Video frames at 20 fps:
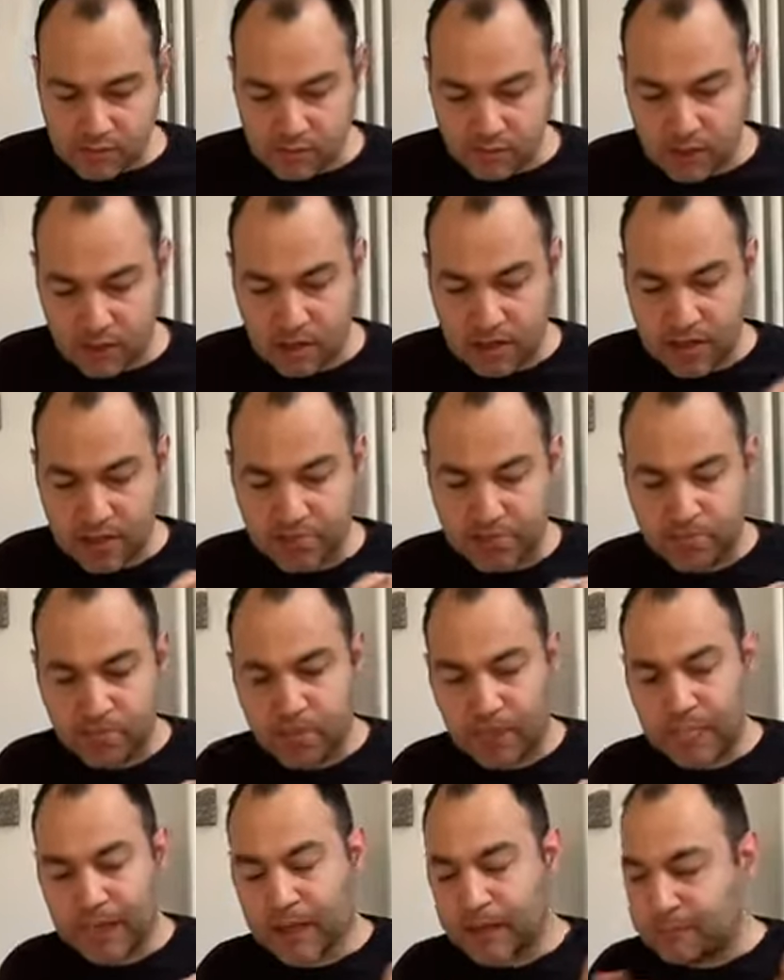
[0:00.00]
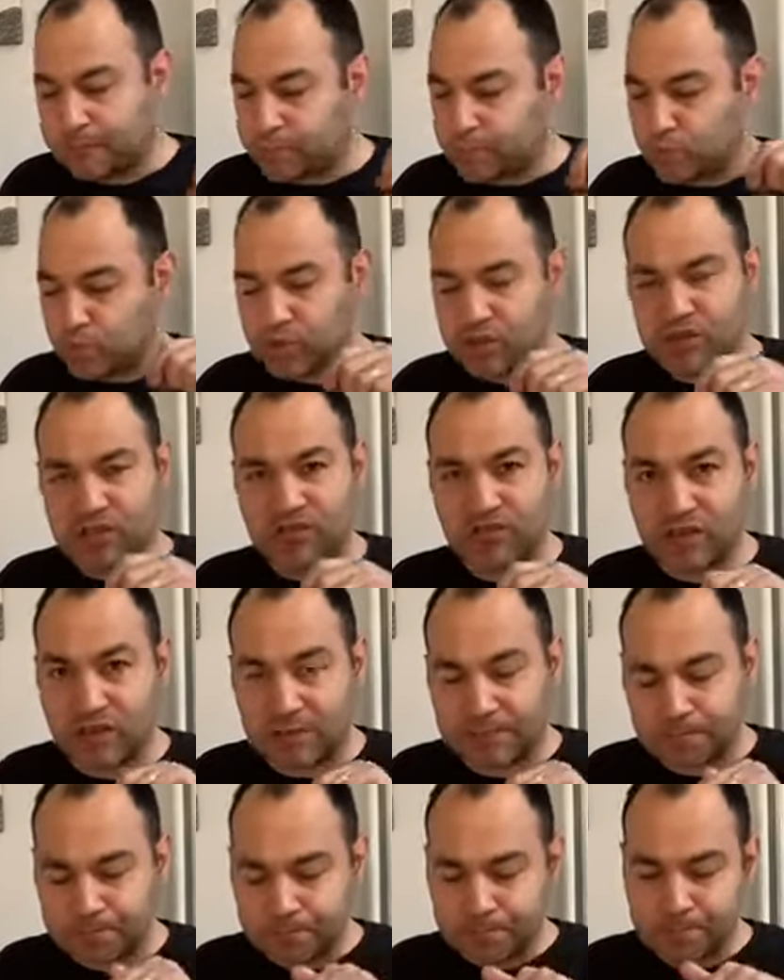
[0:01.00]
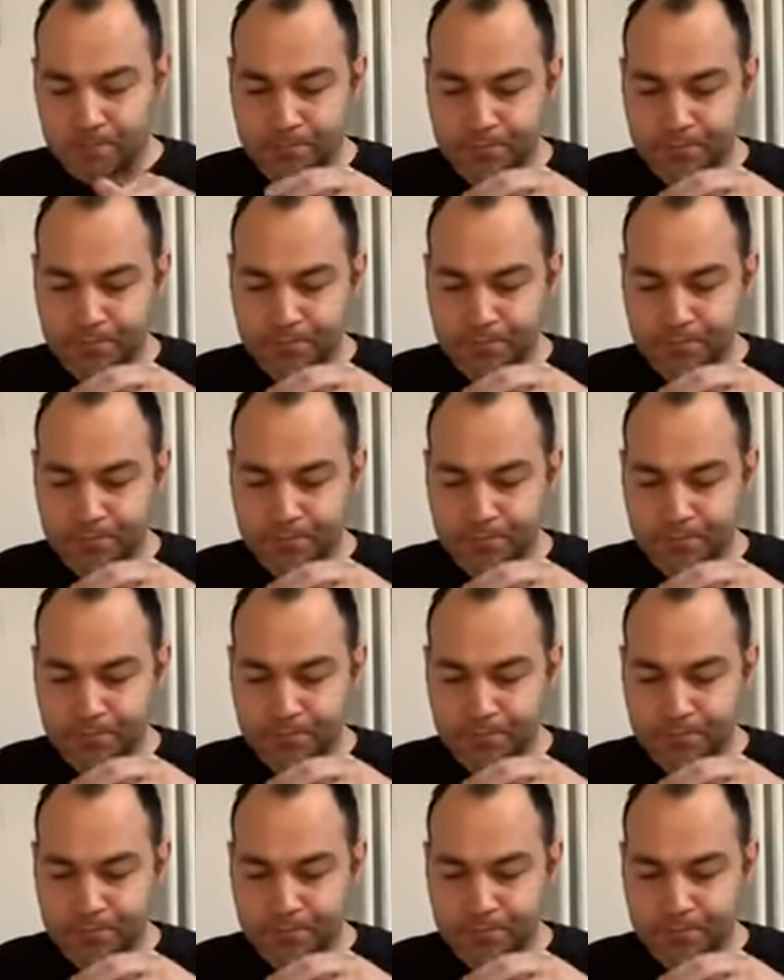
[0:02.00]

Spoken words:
Again, once you've done,